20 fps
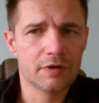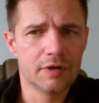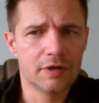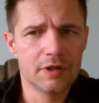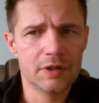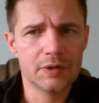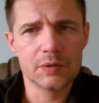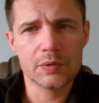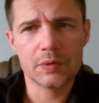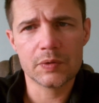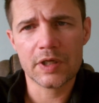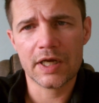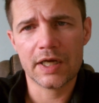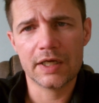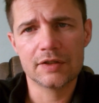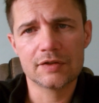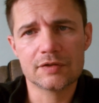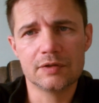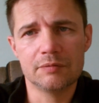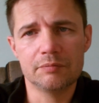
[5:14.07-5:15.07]
our local
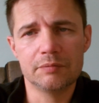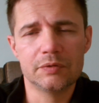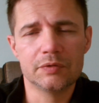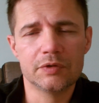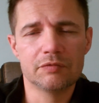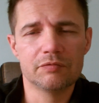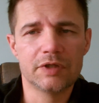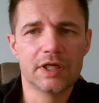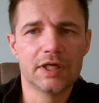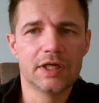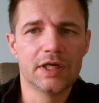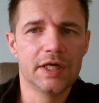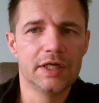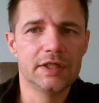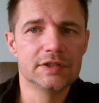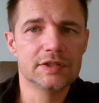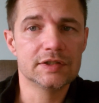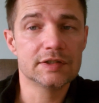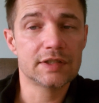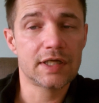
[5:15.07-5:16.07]
council and building
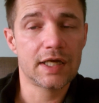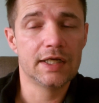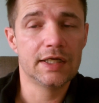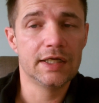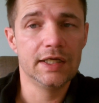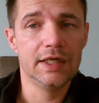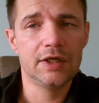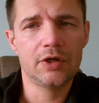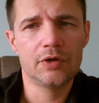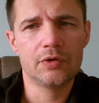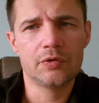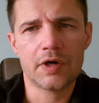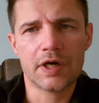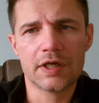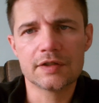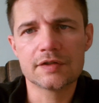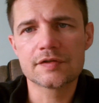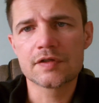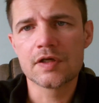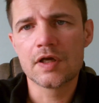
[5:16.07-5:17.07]
regulations and eco
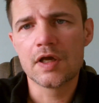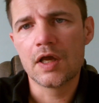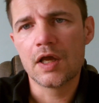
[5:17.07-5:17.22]
grants